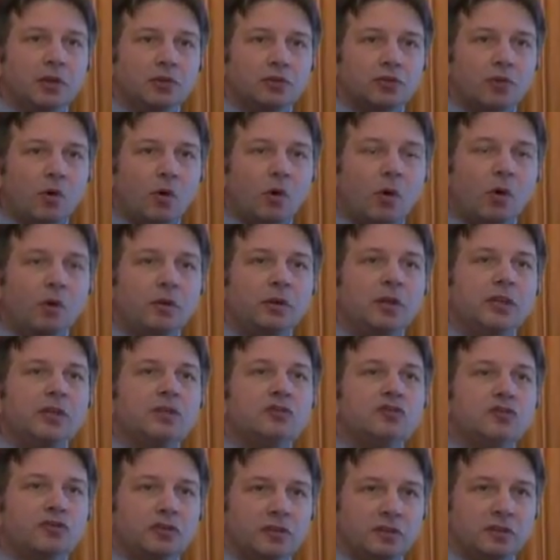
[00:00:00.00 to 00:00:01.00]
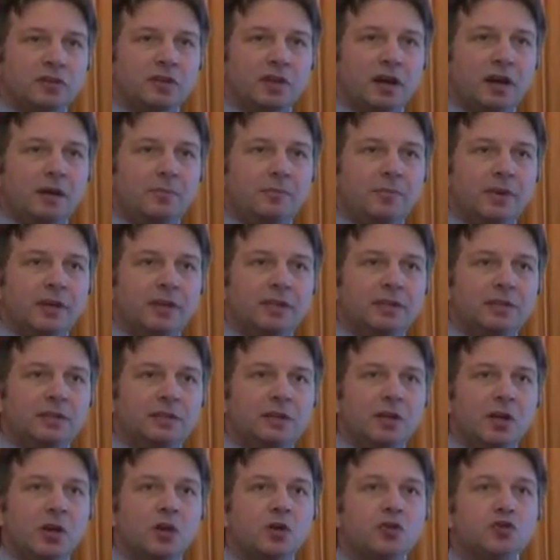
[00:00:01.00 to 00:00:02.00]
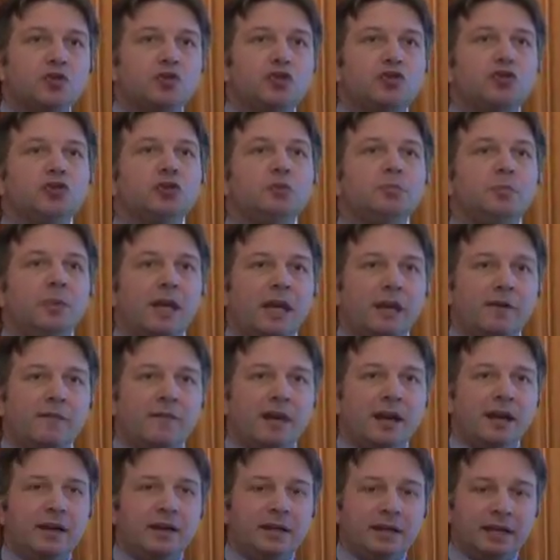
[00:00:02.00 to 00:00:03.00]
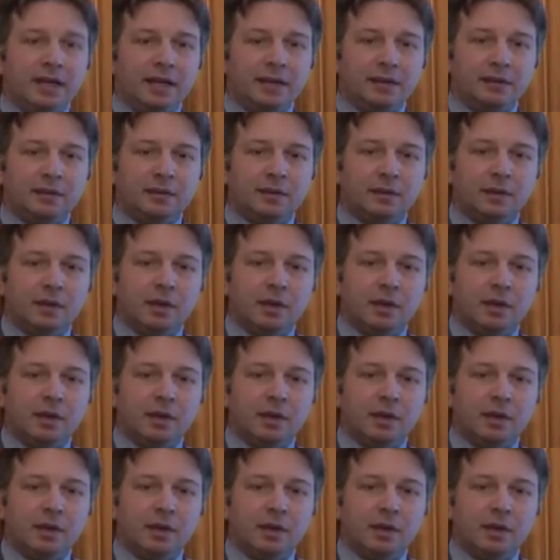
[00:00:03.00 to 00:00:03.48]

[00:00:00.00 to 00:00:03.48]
So all the insurance companies should be aware that